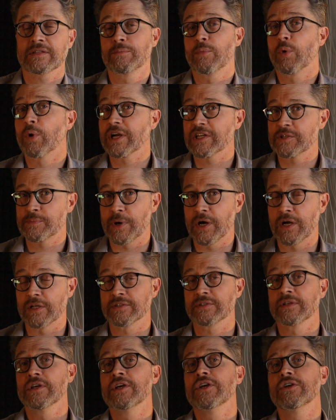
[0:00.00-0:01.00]
in mortgage
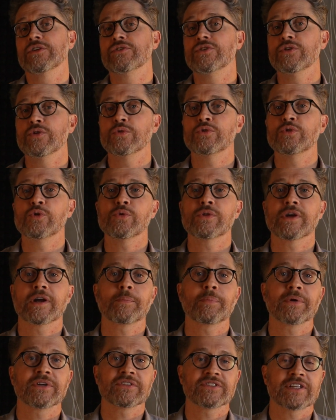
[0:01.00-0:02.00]
bonds due to
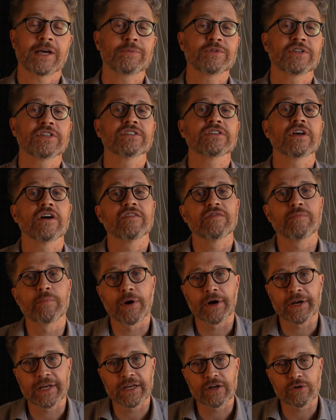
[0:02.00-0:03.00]
their perceptions of
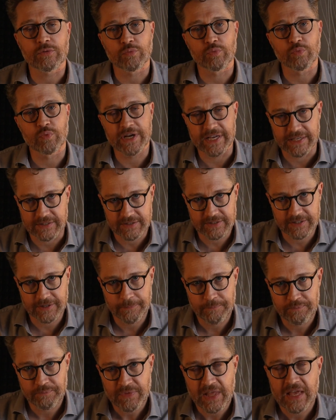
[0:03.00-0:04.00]
market risk.
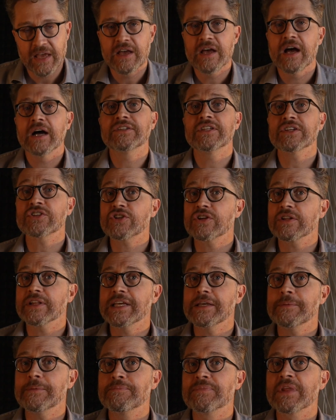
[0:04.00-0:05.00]

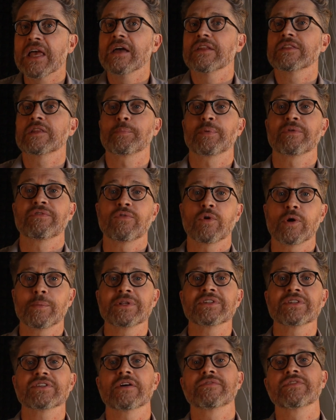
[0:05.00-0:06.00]
Additionally, the
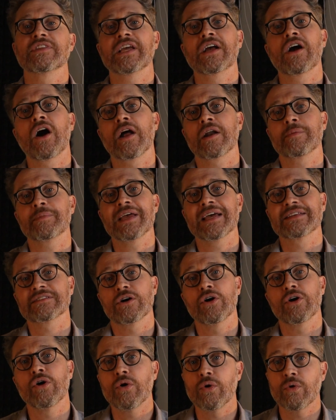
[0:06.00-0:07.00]
performance of the economy as
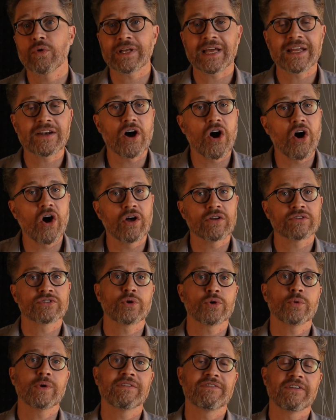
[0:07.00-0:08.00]
a whole can
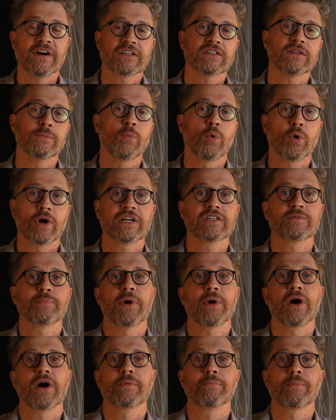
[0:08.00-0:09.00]
also affect the mortgage
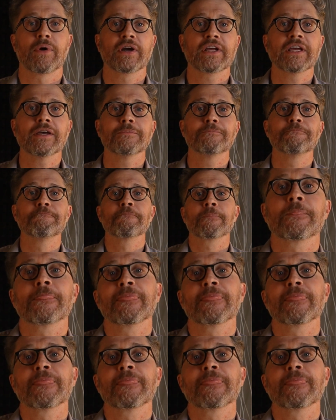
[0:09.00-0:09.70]
bond market.